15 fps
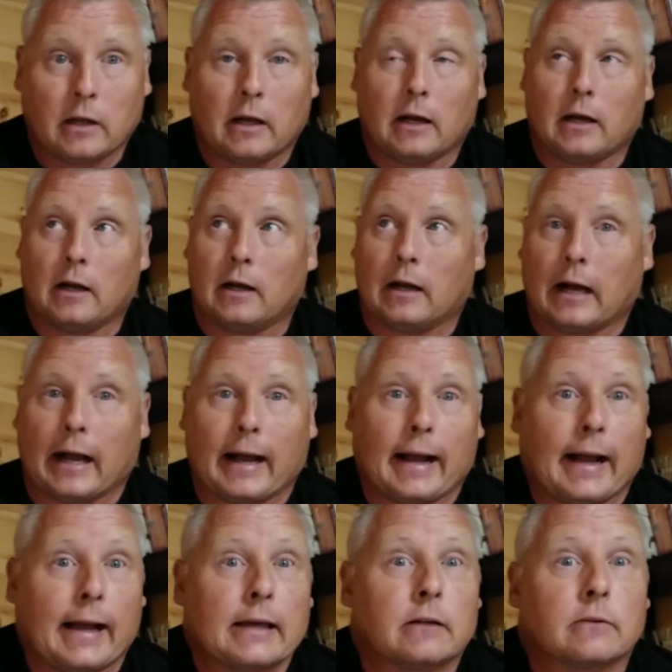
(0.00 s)
Uh,
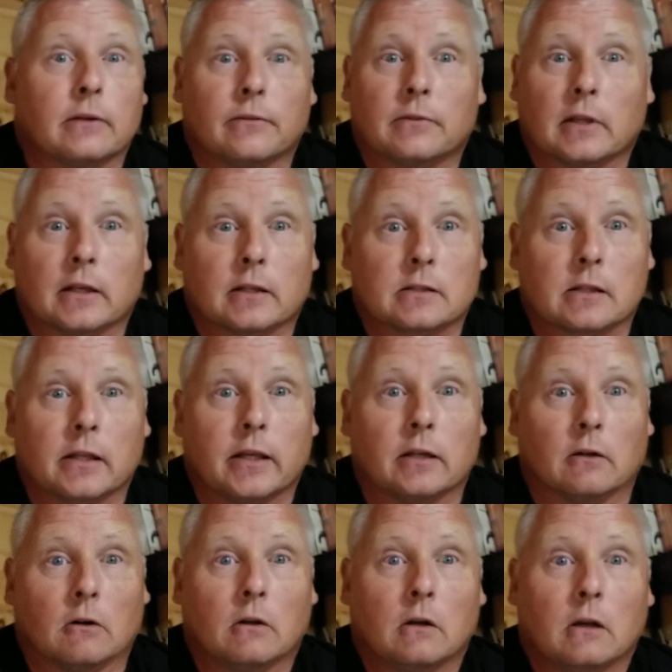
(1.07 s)
I don't even think it's
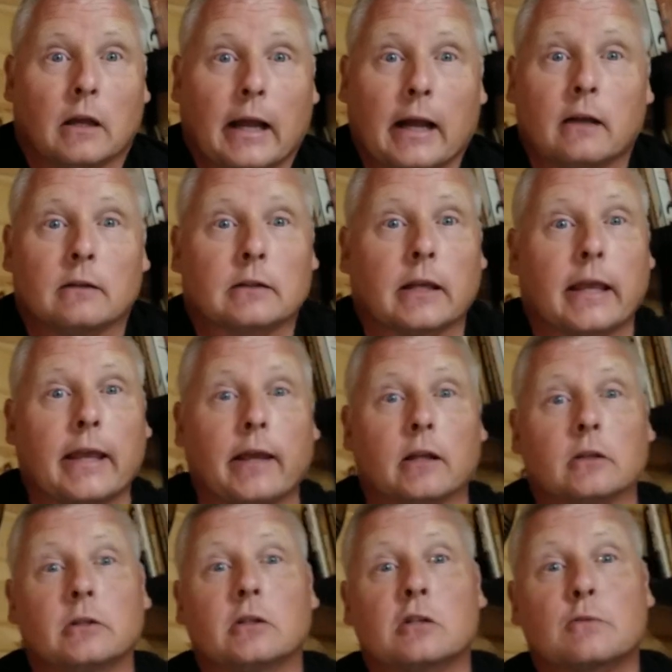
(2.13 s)
legal. How in the
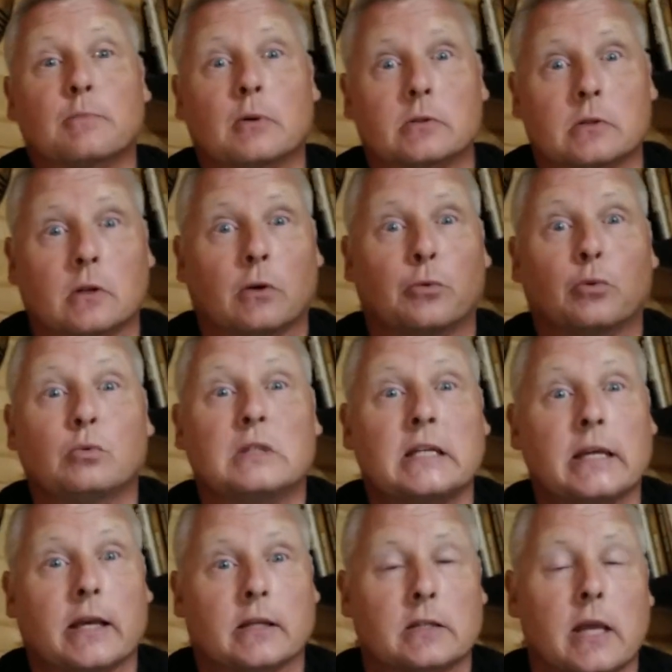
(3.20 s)
hell are you supposed to go through
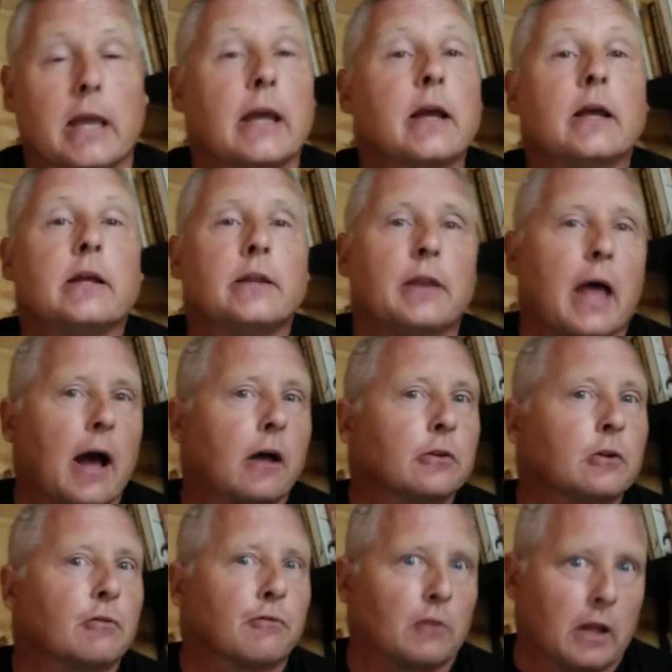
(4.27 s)
TSA? Now
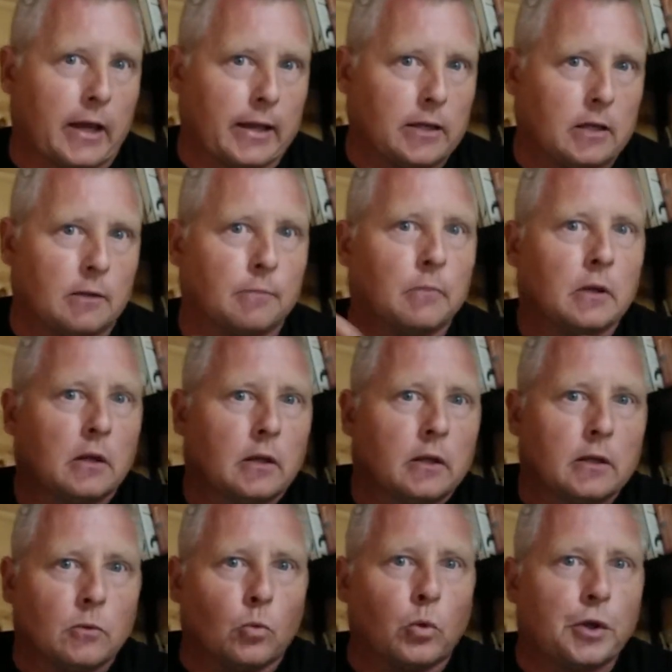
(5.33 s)
they're flying them
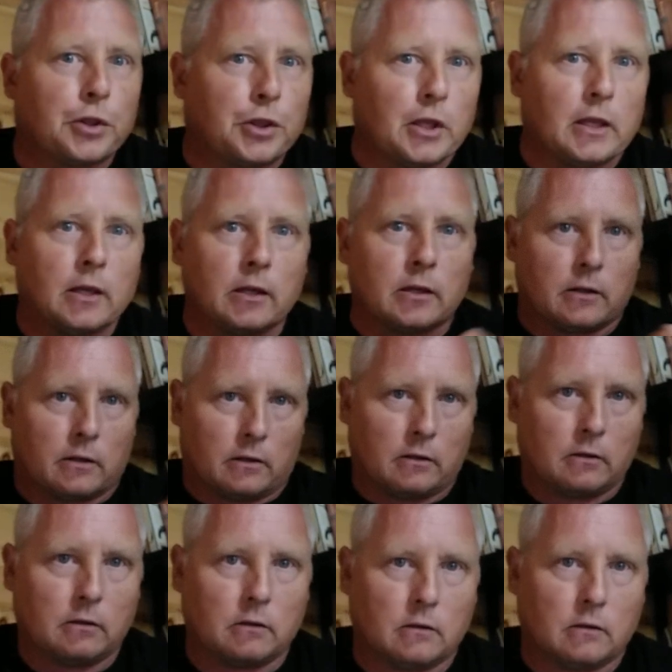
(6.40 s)
within